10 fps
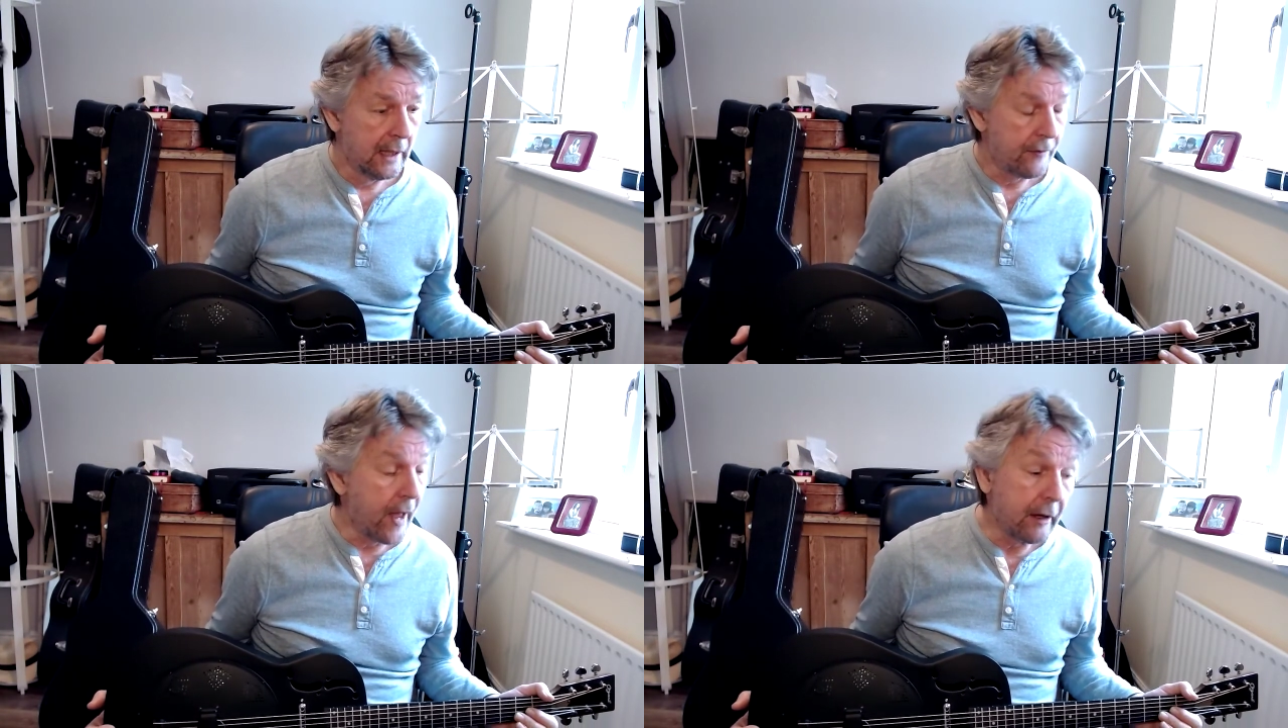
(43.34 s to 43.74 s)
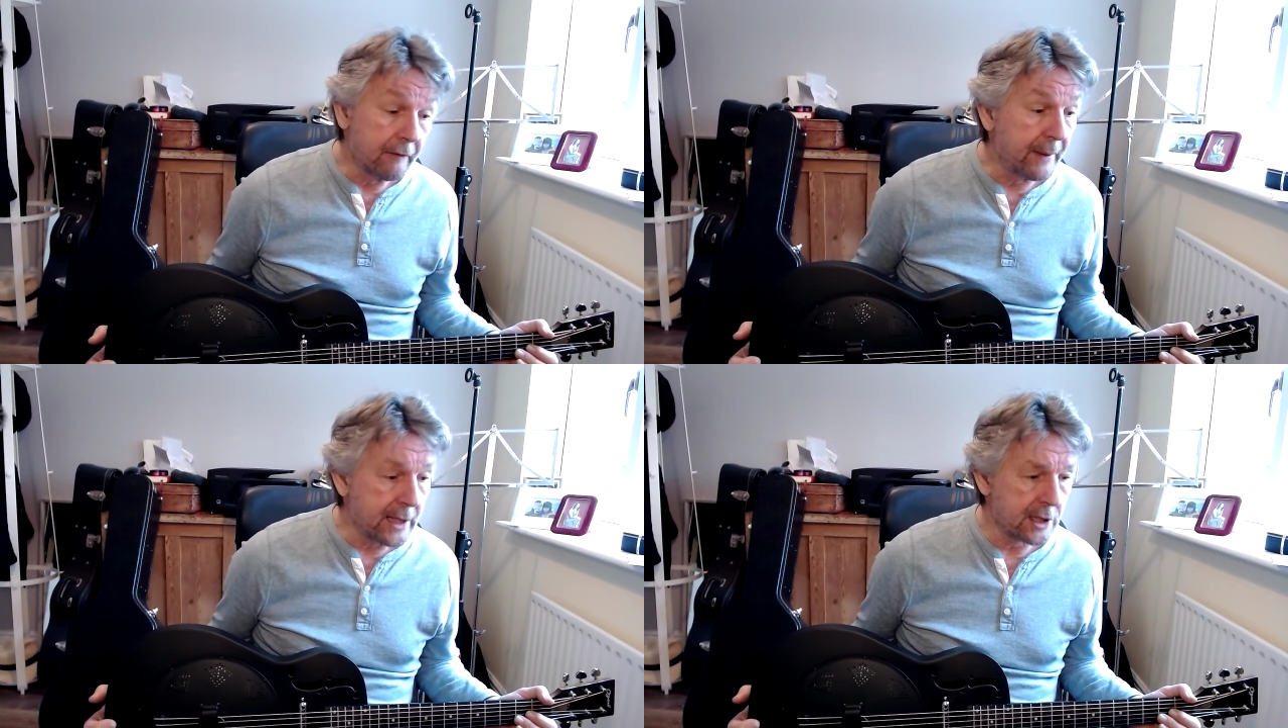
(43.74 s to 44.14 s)
there
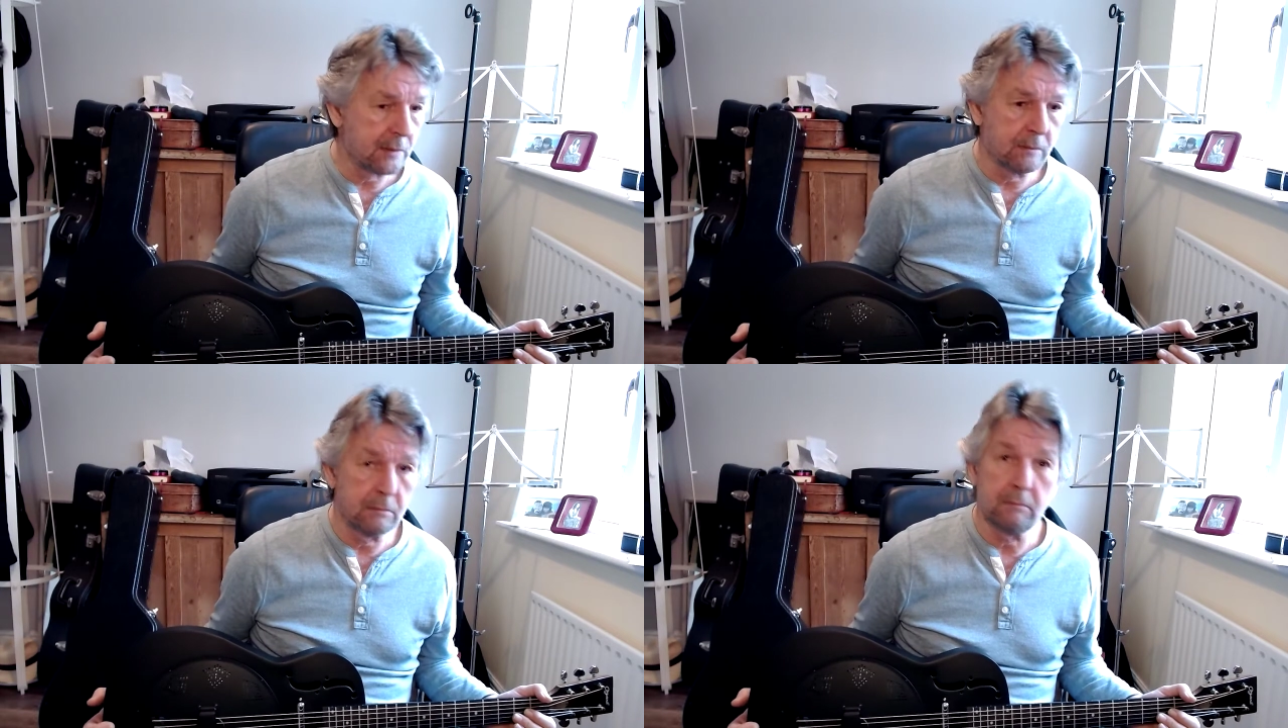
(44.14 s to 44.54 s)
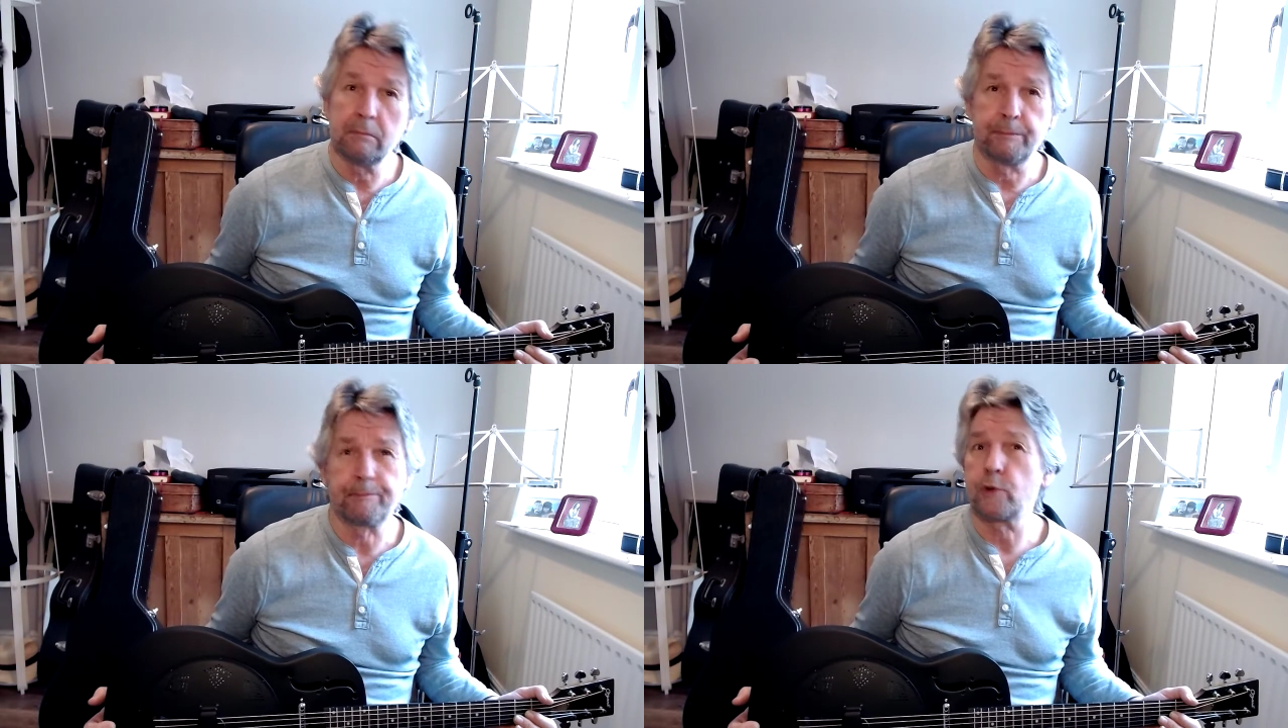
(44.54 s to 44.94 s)
have been
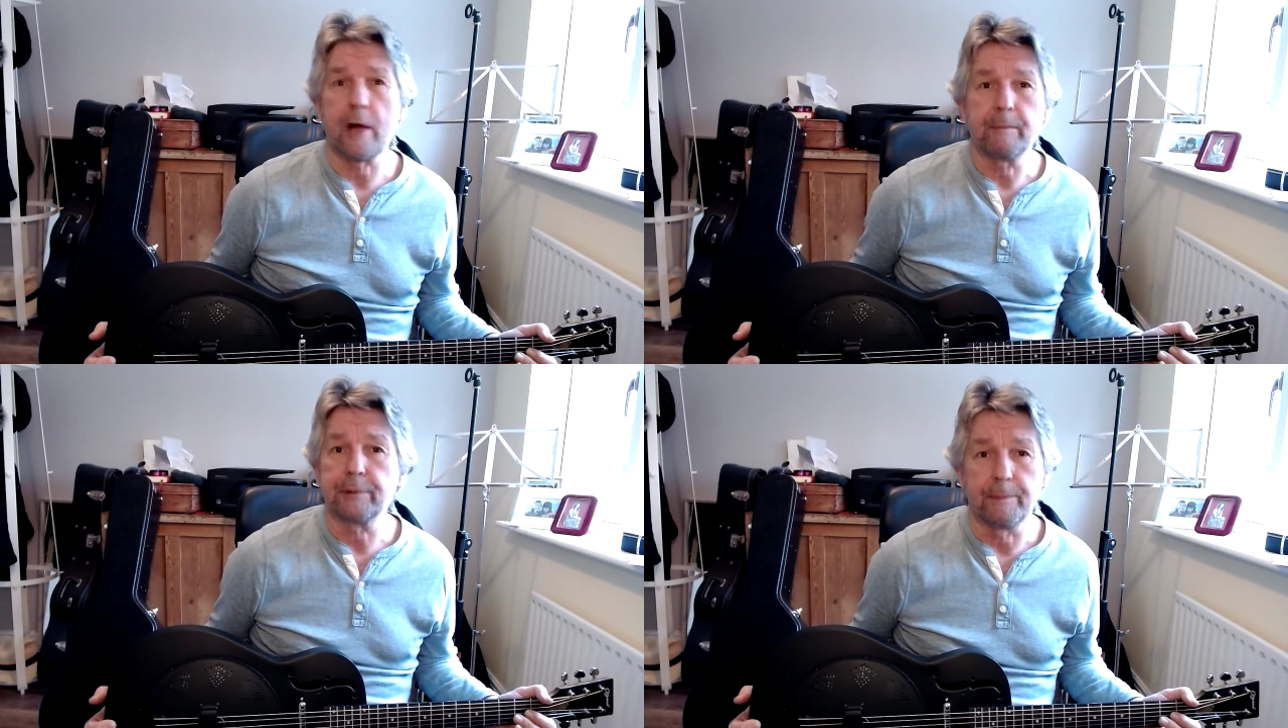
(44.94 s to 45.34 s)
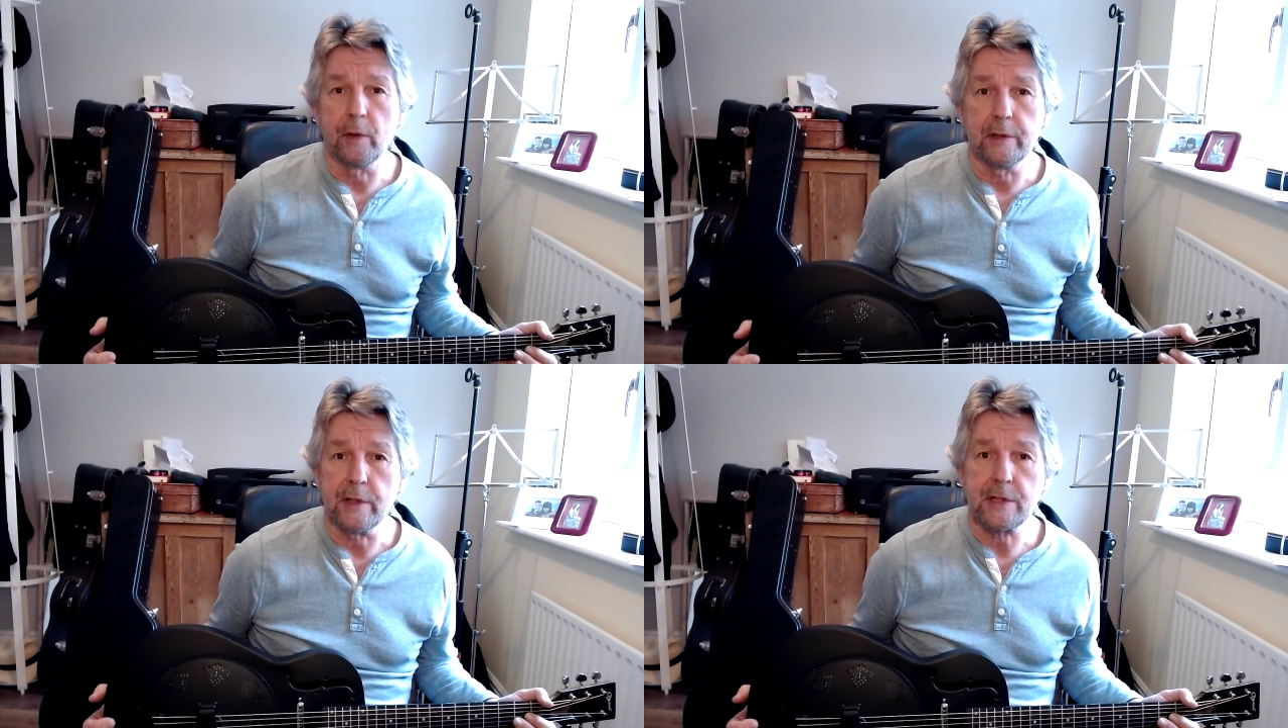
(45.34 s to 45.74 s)
some great
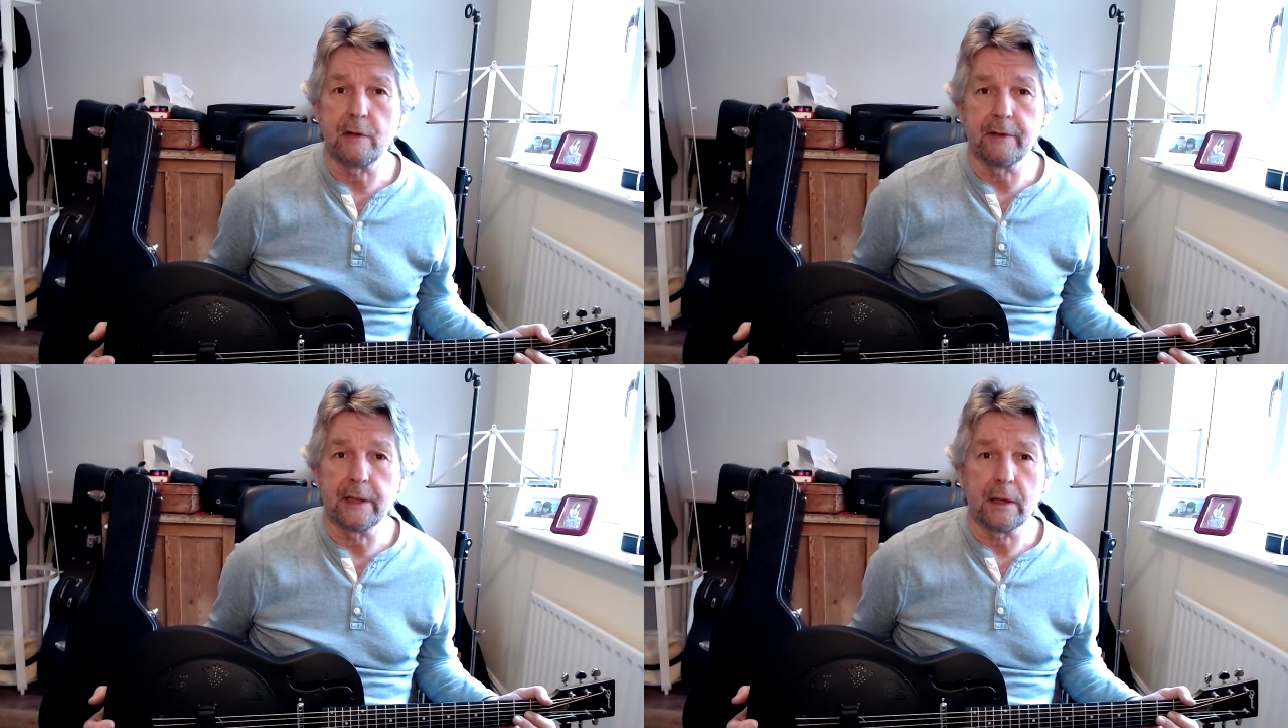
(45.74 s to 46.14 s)
proponents of it